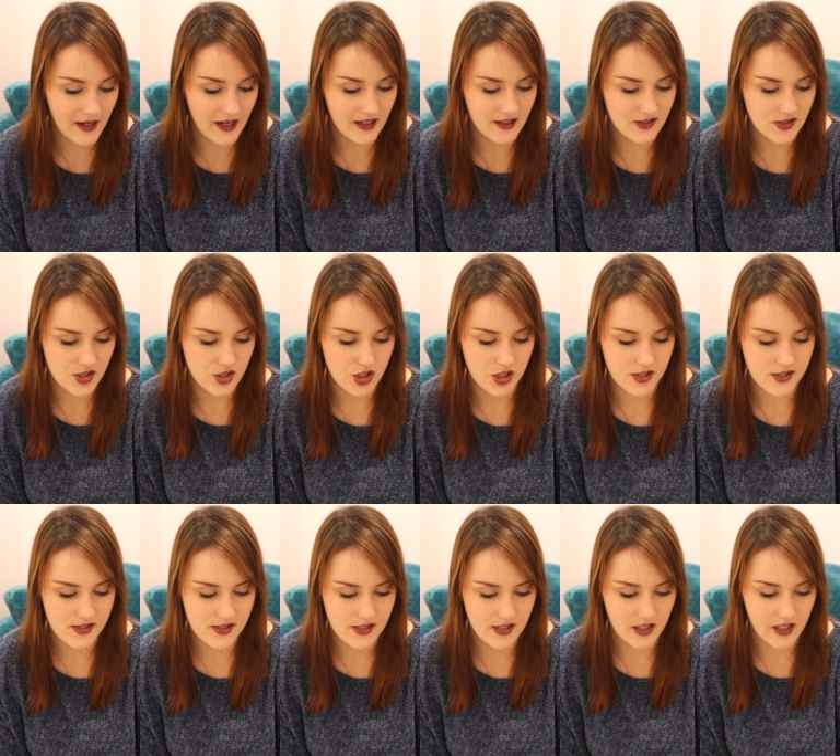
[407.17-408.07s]
It's
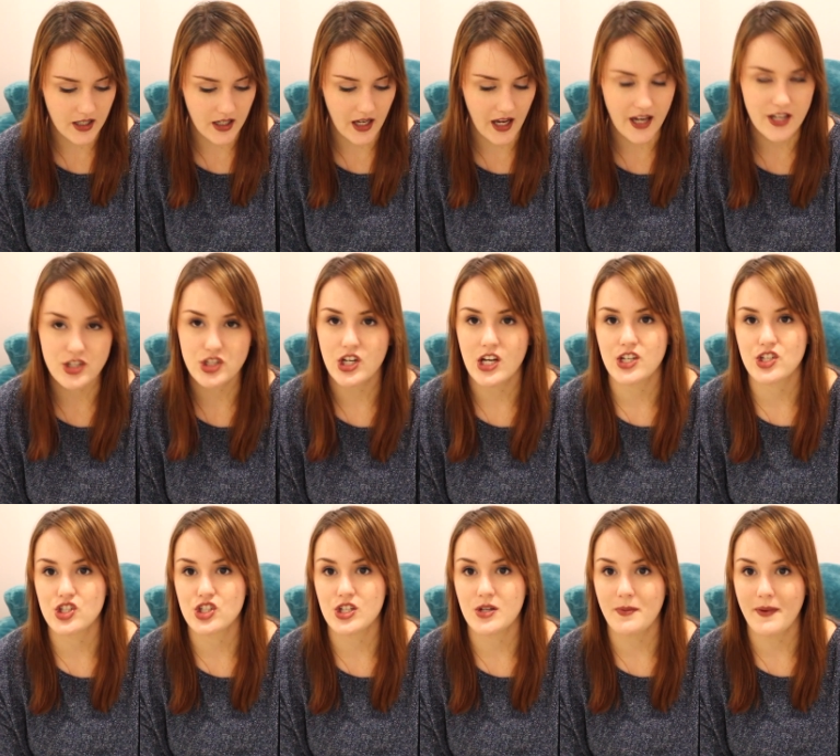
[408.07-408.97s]
just a
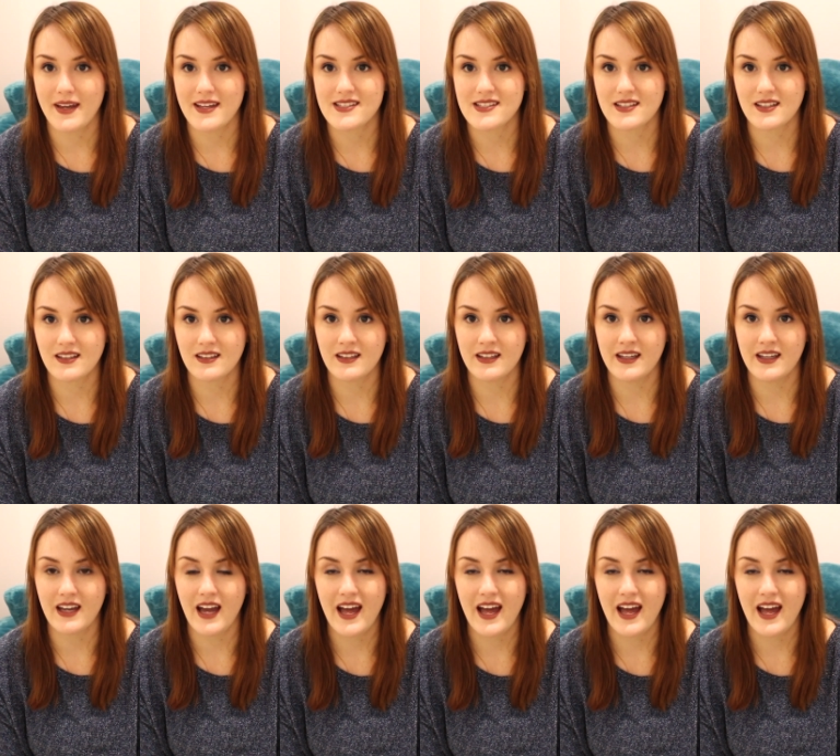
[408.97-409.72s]
gesture basically,